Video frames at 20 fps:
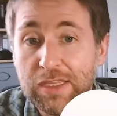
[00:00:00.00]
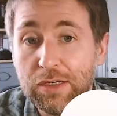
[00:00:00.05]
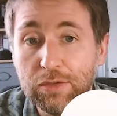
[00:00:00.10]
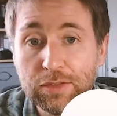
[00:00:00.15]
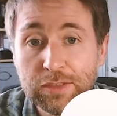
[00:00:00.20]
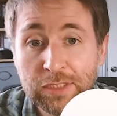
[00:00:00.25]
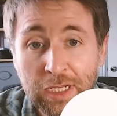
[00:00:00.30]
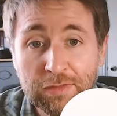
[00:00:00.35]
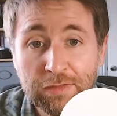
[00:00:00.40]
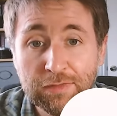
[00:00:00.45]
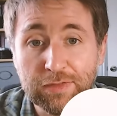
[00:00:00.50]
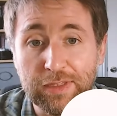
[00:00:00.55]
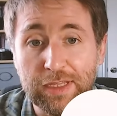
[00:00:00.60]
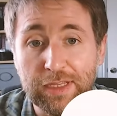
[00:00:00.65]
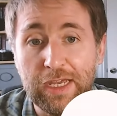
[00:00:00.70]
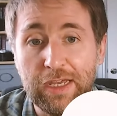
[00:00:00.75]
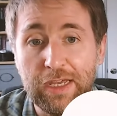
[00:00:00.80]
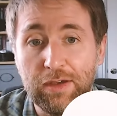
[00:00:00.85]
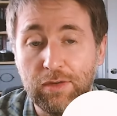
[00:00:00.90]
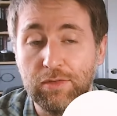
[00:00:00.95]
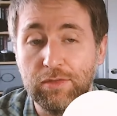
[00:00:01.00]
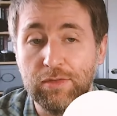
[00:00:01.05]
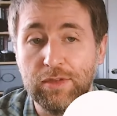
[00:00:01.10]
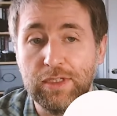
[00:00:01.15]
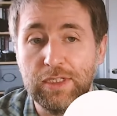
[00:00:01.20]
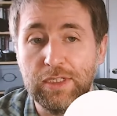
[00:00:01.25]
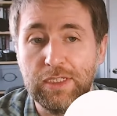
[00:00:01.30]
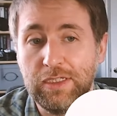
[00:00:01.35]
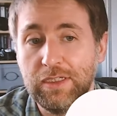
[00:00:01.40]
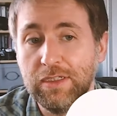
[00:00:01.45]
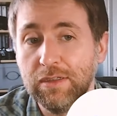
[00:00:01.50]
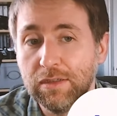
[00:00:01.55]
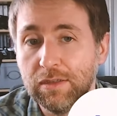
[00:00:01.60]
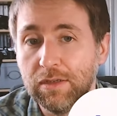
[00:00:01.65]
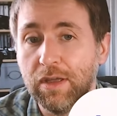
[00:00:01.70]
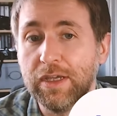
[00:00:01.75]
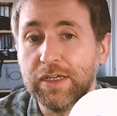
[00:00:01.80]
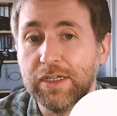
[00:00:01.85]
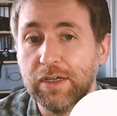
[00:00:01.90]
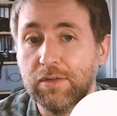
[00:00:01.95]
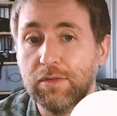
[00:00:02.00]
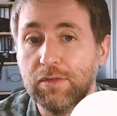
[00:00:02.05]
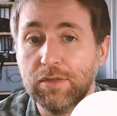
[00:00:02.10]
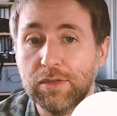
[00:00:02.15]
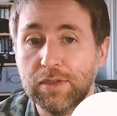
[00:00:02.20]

And they looked out for that on the LIGO,